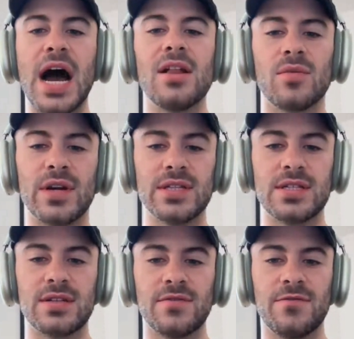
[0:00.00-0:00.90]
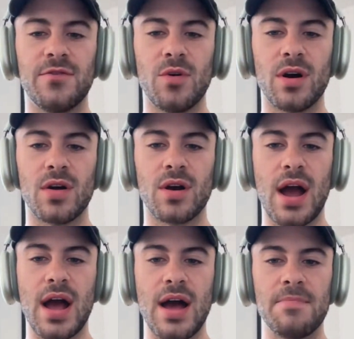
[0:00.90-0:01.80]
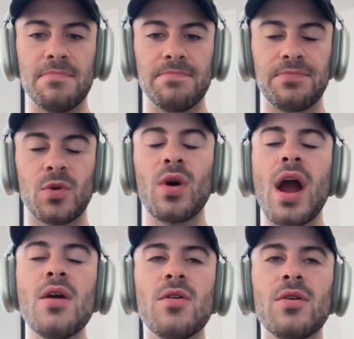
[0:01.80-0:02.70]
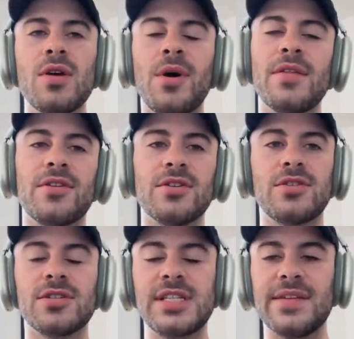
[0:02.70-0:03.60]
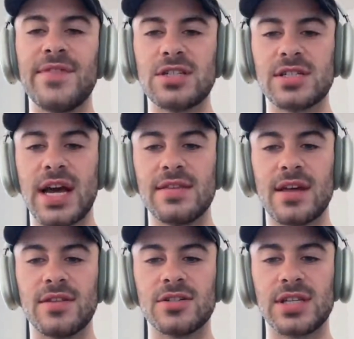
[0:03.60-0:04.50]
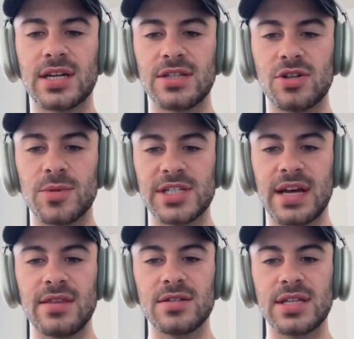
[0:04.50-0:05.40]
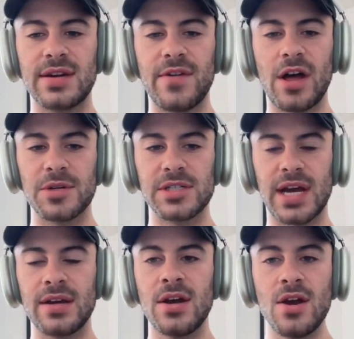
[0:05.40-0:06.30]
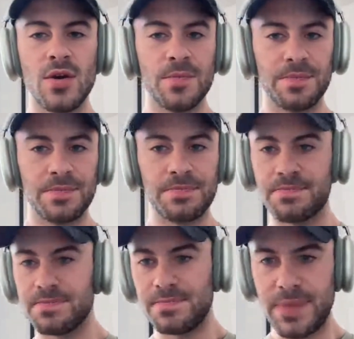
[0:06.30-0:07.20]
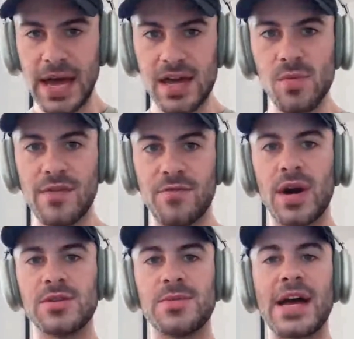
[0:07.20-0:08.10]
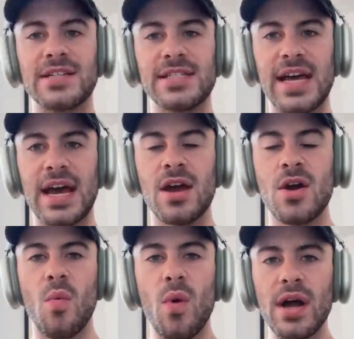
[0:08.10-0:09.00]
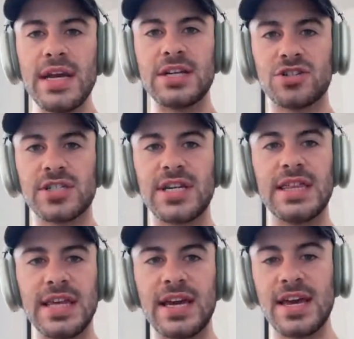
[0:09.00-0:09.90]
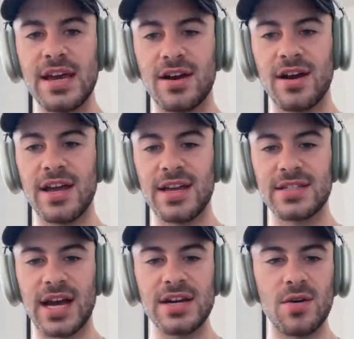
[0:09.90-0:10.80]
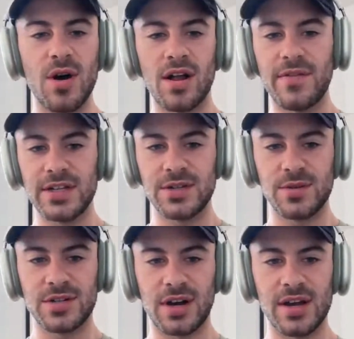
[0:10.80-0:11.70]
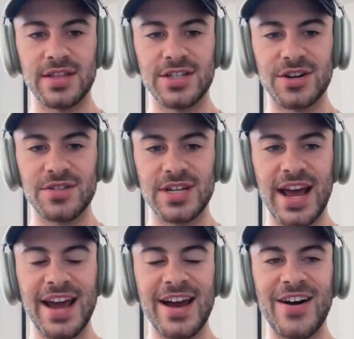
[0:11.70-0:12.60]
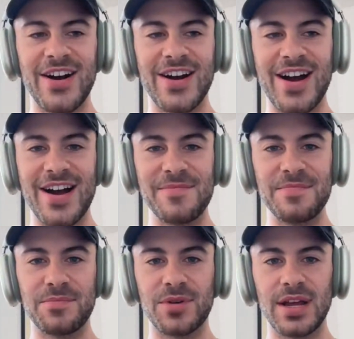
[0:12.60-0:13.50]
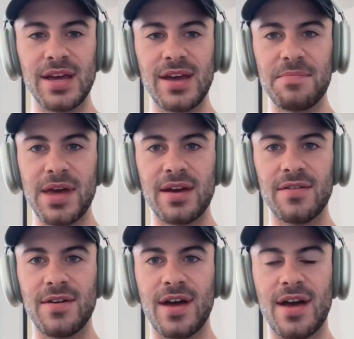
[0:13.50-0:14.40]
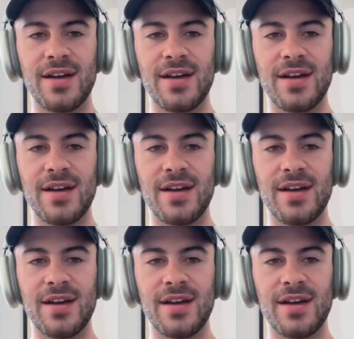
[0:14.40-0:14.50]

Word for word: tolerance for, there's the investor side and then there's the consumer side, there's the developer side. Backing away from what I was about to say, one interesting thing here is I know all of us who are talking on the show today are pretty big